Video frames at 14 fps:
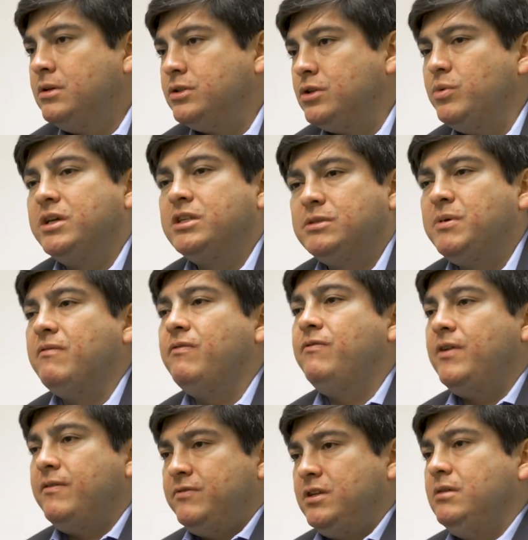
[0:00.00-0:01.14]
So we can spend
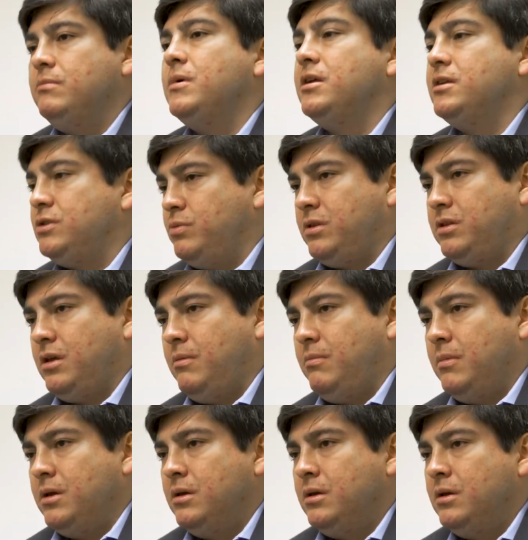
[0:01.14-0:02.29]
15 minutes with
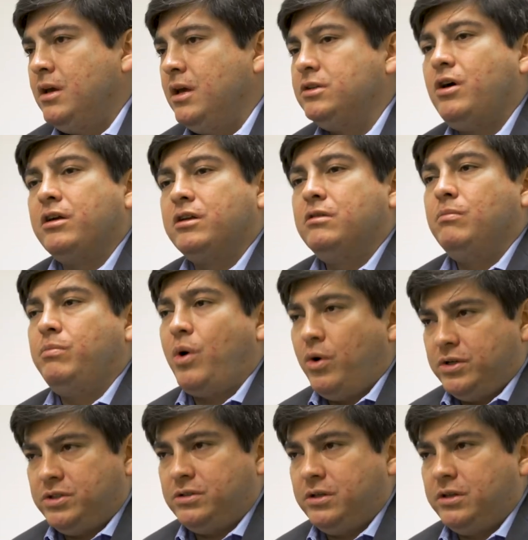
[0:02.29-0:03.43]
them and talk to them
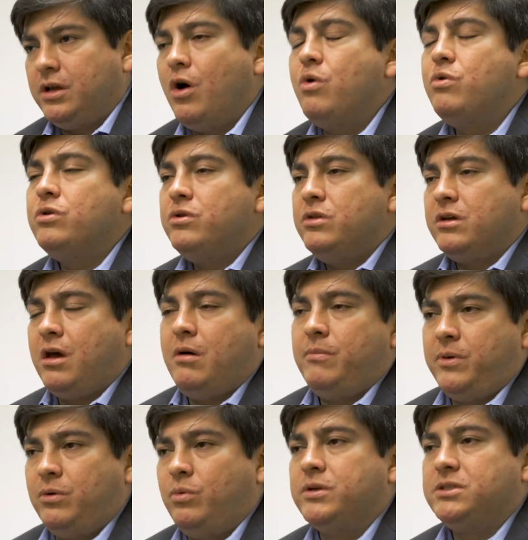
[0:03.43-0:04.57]
personally. The owner of the
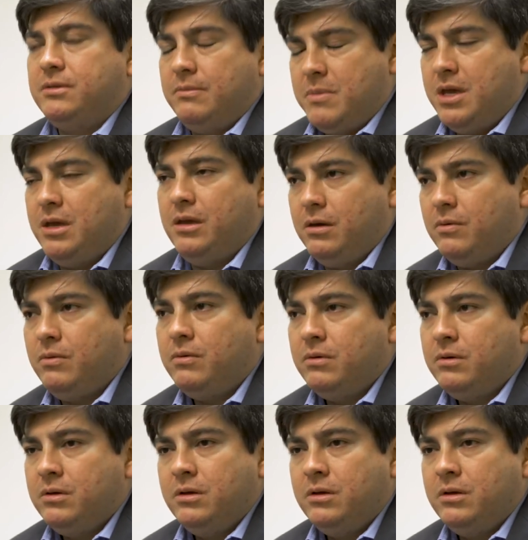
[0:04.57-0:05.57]
company wants to meet you.